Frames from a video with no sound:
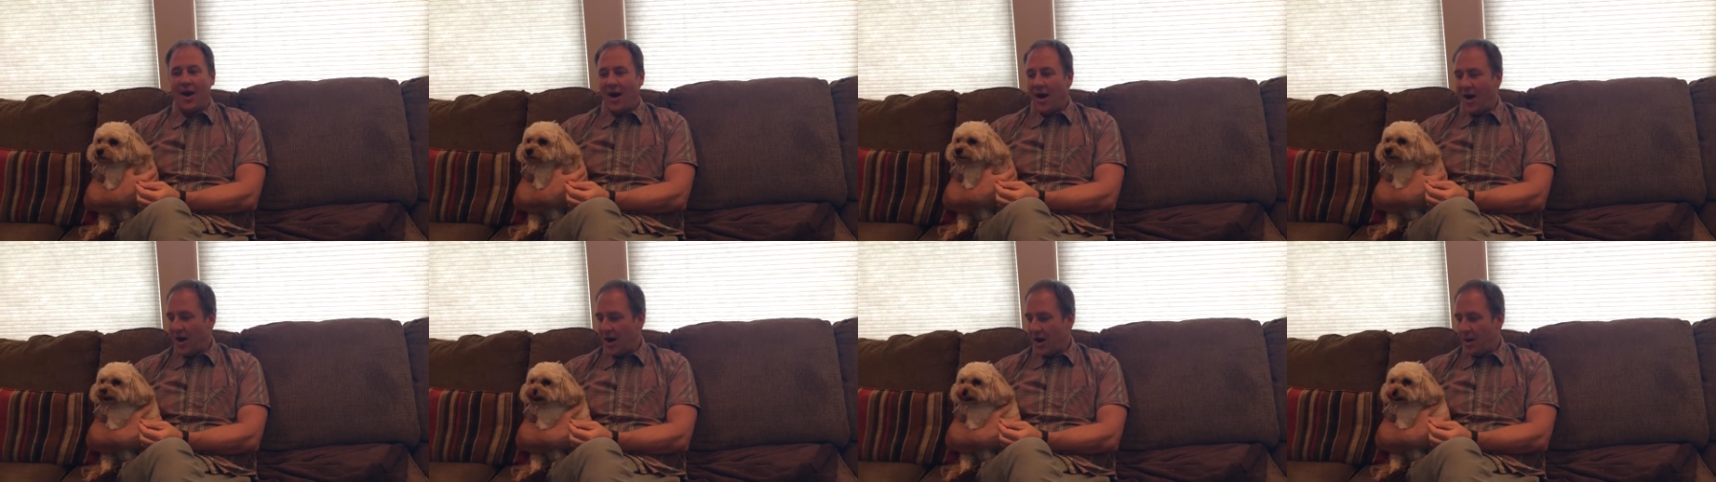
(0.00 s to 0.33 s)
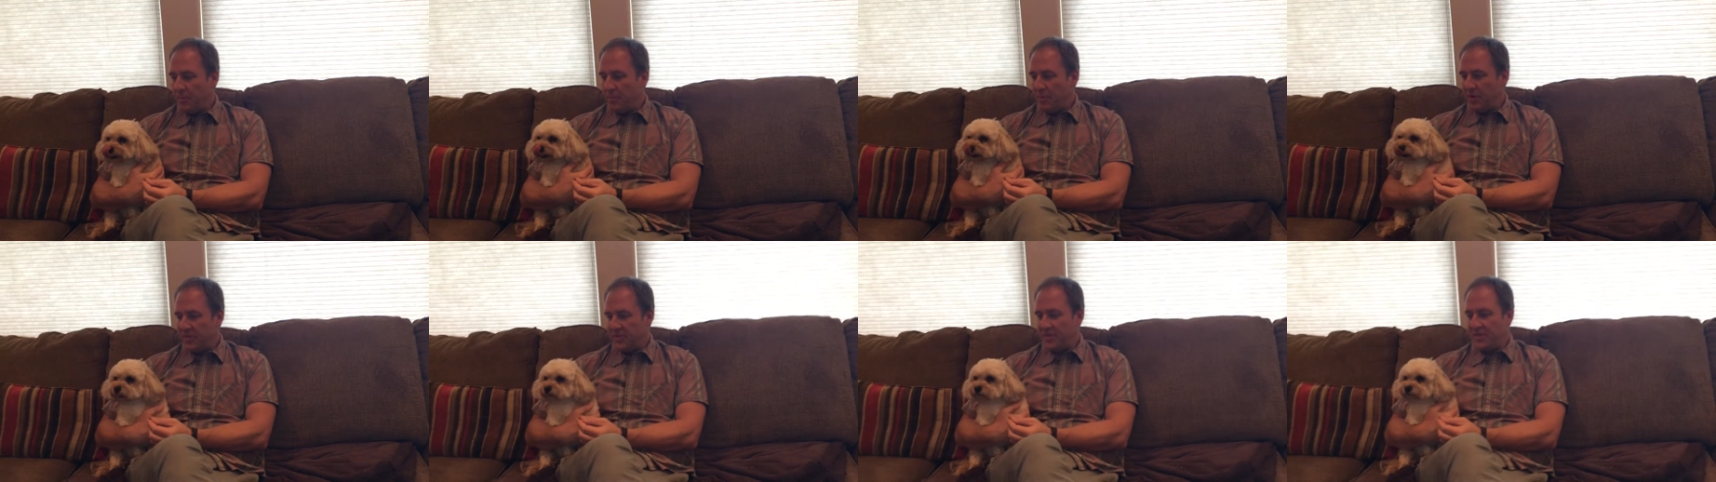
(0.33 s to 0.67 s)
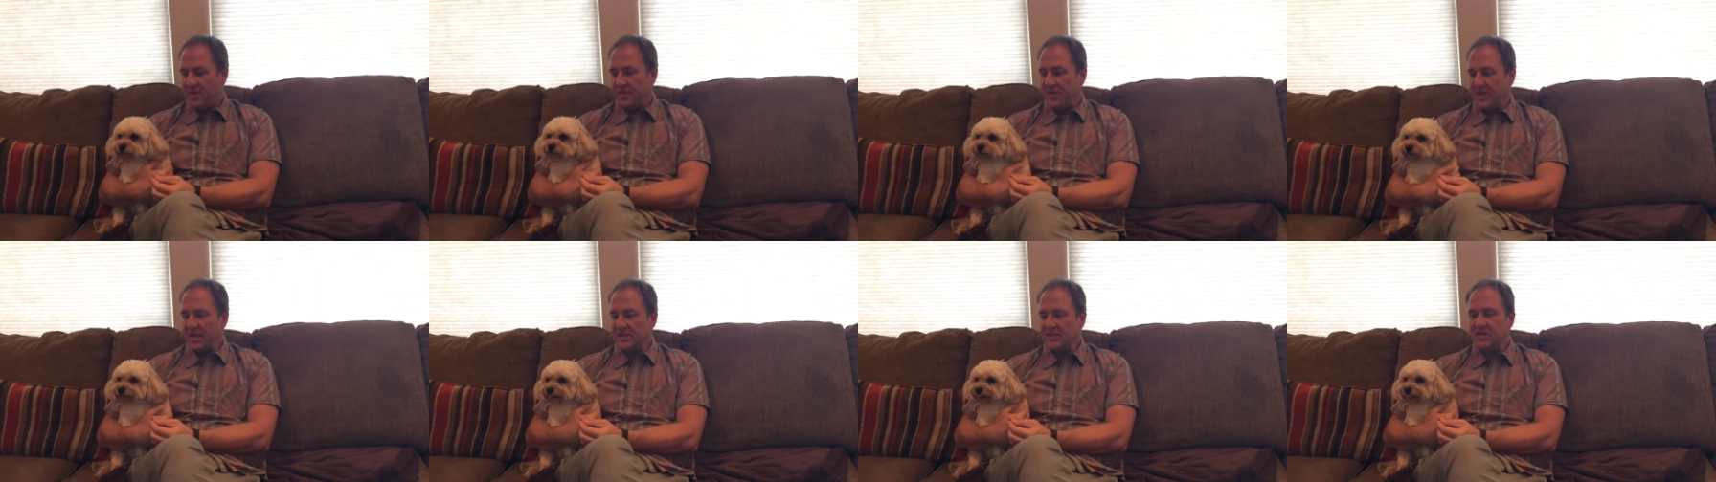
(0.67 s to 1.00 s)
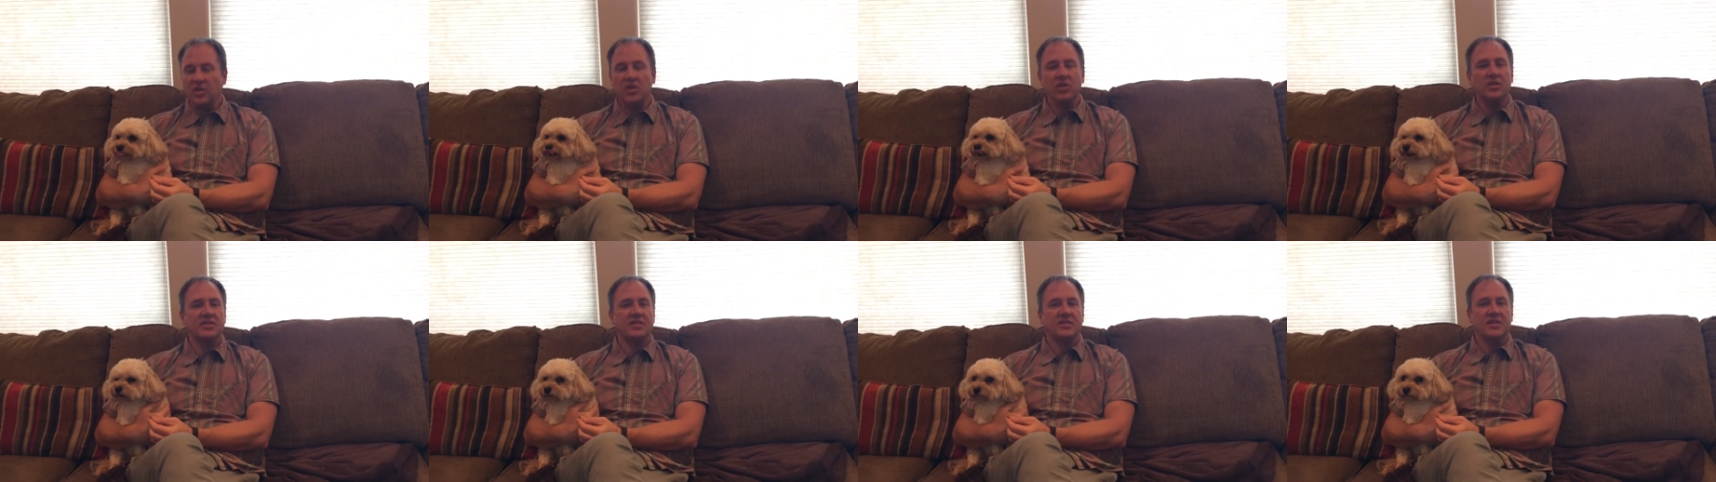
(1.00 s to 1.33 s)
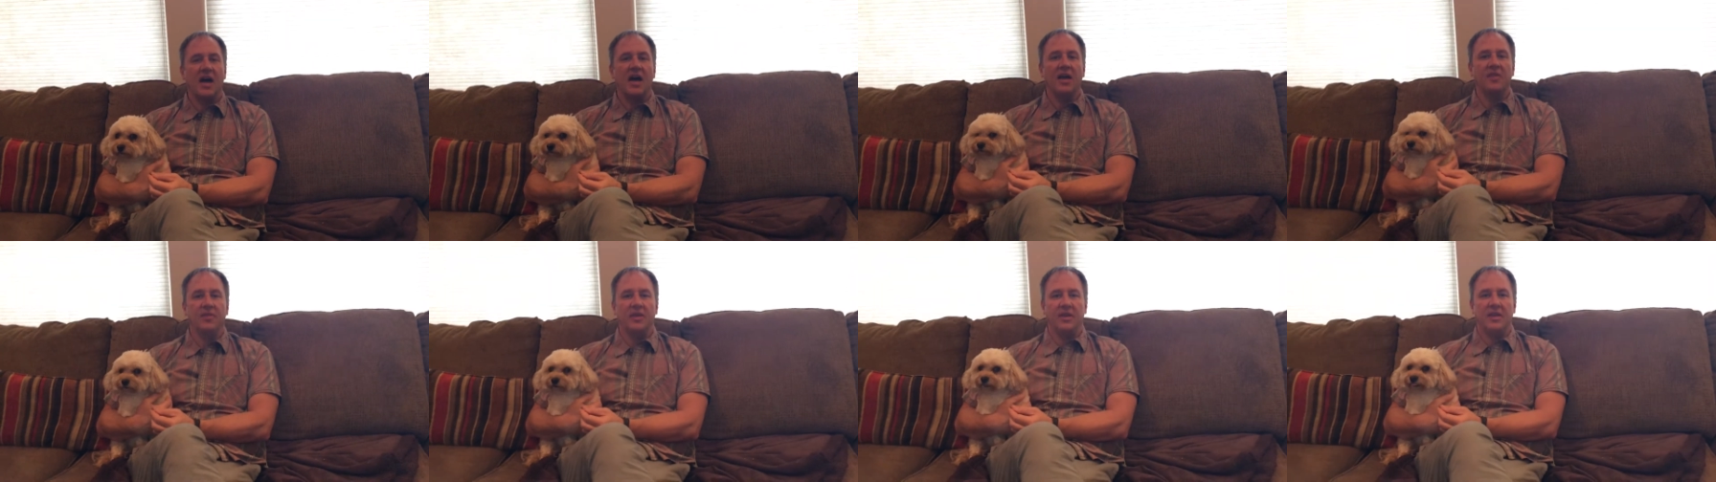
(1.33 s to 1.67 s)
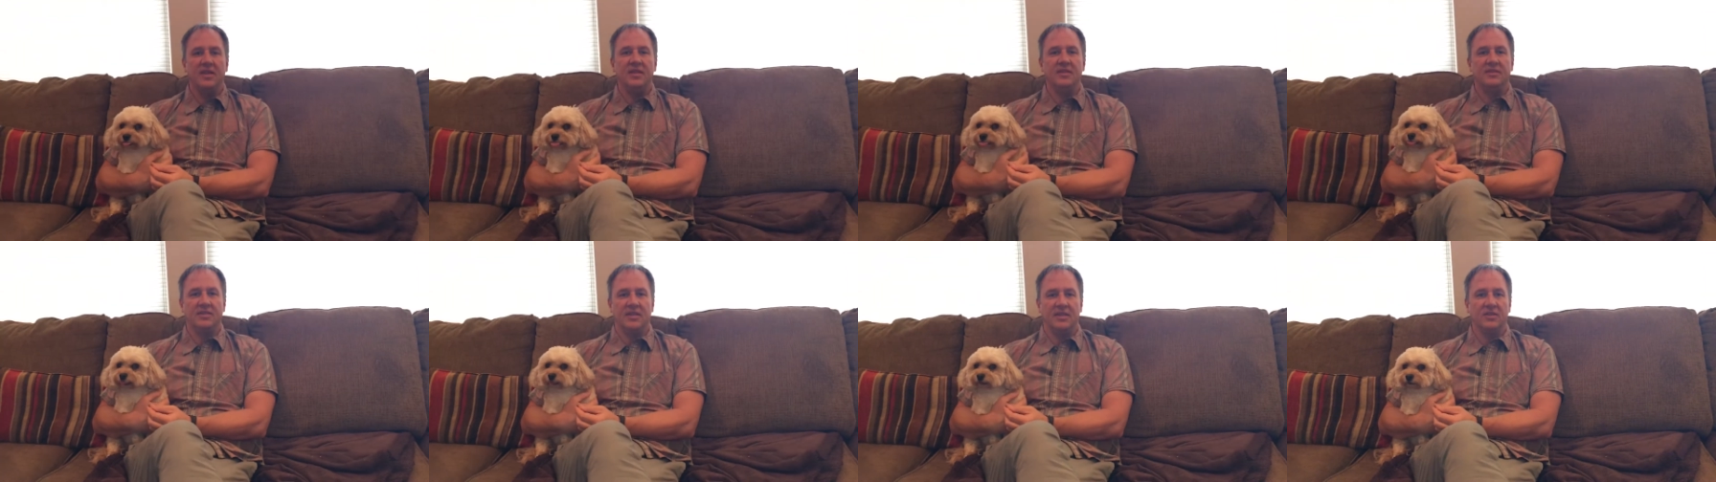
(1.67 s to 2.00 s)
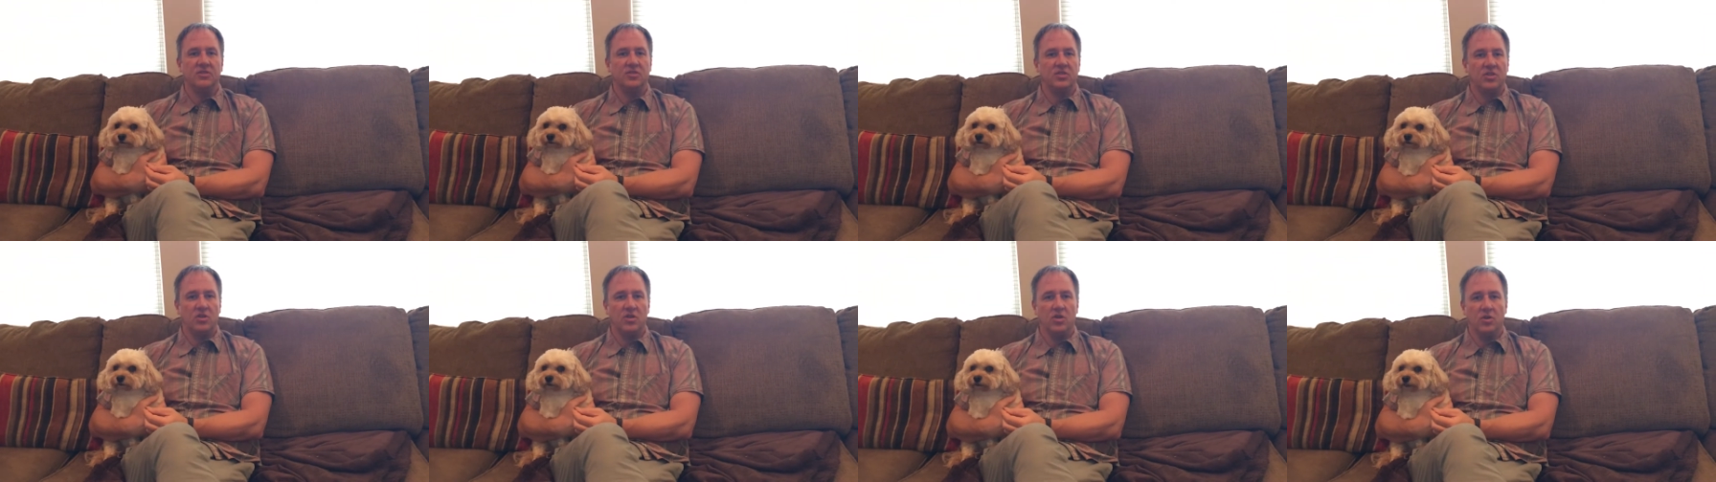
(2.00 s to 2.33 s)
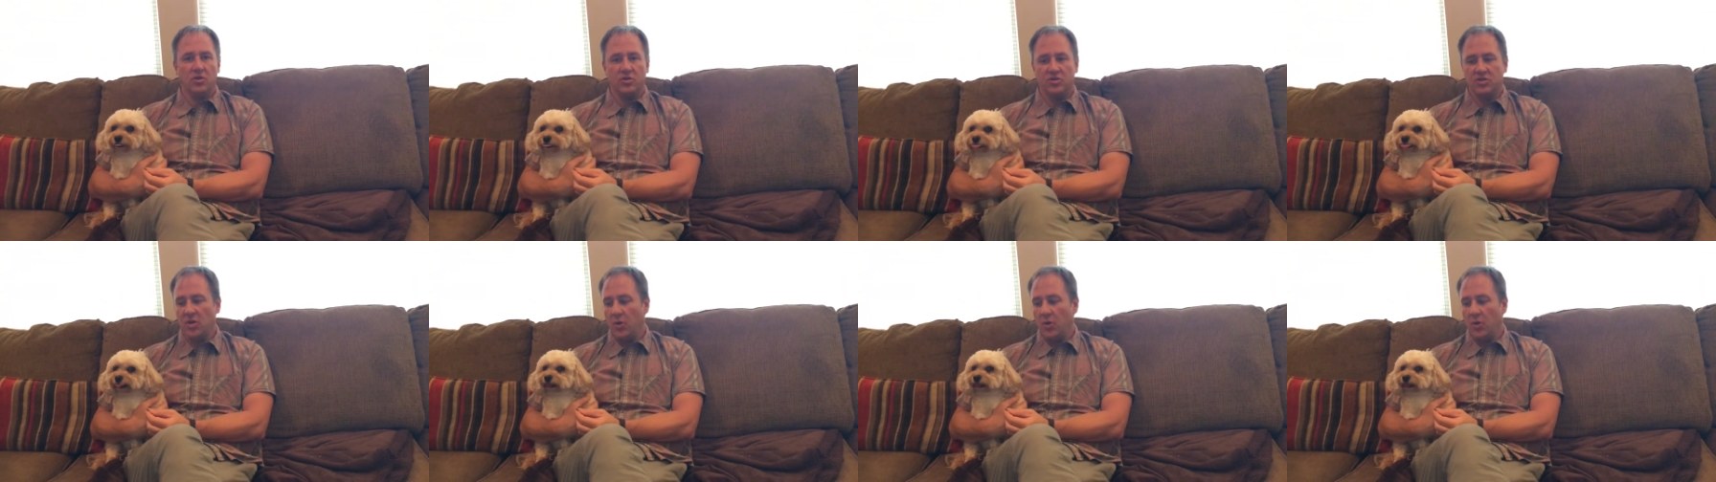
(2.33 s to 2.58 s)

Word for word: Um, but that's a good sign that he's insecure.